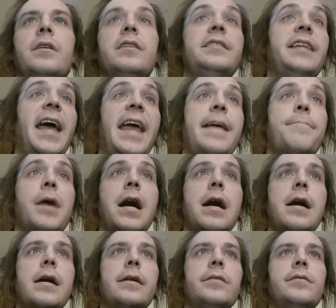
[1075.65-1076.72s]

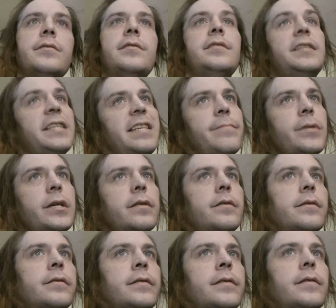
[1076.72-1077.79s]
daemons,
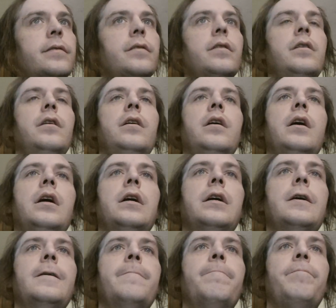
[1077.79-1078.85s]
demons,
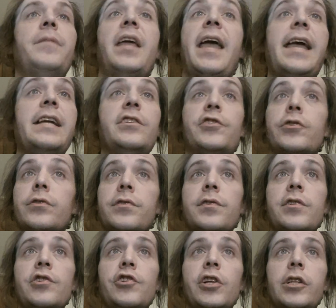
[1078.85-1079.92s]
angels
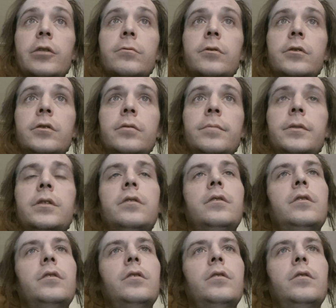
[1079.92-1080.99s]
in general,
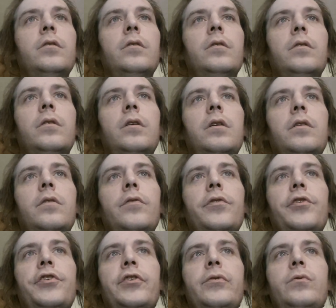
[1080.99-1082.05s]

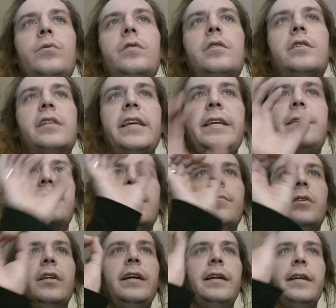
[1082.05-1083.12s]
you see
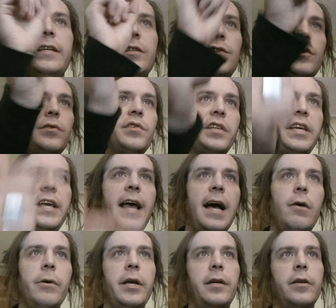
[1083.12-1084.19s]
similarities. You see
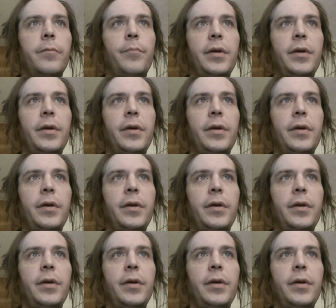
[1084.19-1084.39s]
how it could